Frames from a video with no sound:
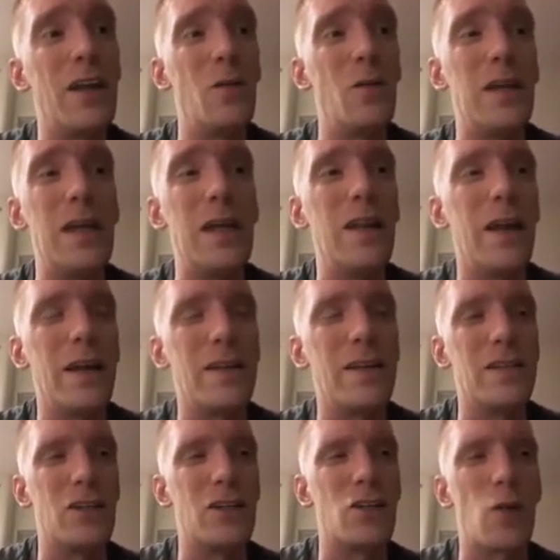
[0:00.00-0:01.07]
I don't need like
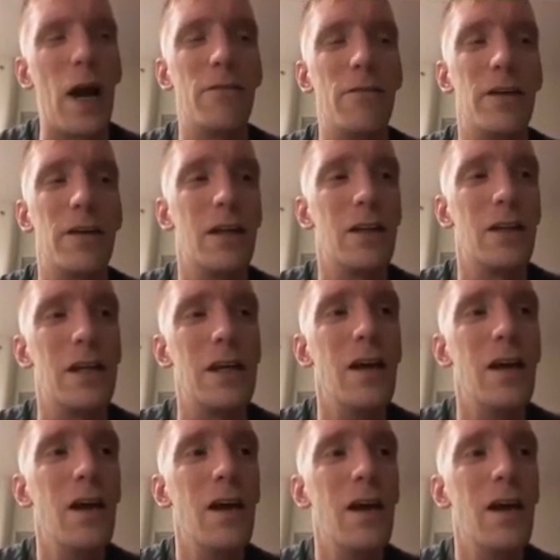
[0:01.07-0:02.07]
this extravagantly,